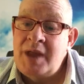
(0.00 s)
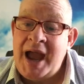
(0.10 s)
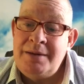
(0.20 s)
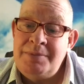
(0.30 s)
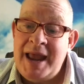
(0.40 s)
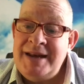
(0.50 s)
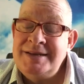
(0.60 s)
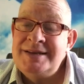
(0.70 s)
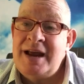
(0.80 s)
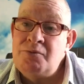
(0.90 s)

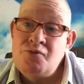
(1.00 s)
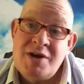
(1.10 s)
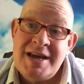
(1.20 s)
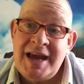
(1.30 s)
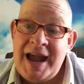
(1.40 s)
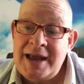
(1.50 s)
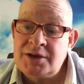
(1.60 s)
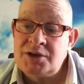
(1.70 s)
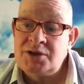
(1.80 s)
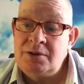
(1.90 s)

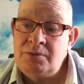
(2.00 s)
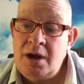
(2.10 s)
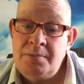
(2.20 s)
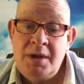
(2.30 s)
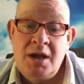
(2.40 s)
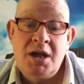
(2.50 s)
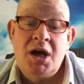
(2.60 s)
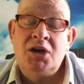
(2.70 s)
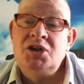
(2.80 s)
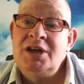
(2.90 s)
recasks the rum
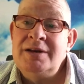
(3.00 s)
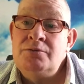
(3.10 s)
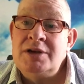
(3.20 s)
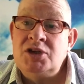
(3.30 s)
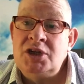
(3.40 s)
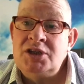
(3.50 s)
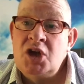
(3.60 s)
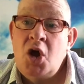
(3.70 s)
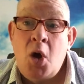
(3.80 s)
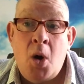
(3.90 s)
until it
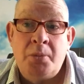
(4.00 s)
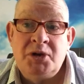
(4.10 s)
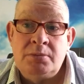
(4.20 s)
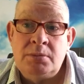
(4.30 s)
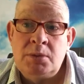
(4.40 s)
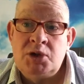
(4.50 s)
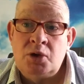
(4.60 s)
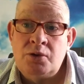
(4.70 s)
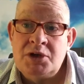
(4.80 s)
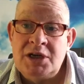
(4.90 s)
reaches optimum
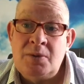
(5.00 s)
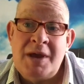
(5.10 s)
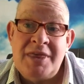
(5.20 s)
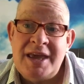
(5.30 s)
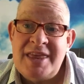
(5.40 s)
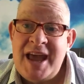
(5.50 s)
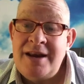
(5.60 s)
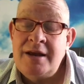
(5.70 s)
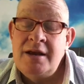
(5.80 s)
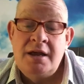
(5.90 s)
maturity, when they
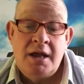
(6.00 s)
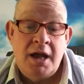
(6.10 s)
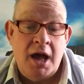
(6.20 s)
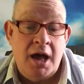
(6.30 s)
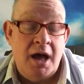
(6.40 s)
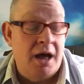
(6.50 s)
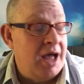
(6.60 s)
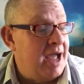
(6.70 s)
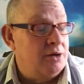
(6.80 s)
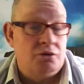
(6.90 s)
then
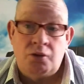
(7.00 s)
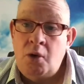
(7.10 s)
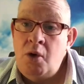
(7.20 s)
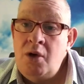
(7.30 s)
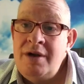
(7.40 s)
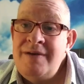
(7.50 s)
hand draw,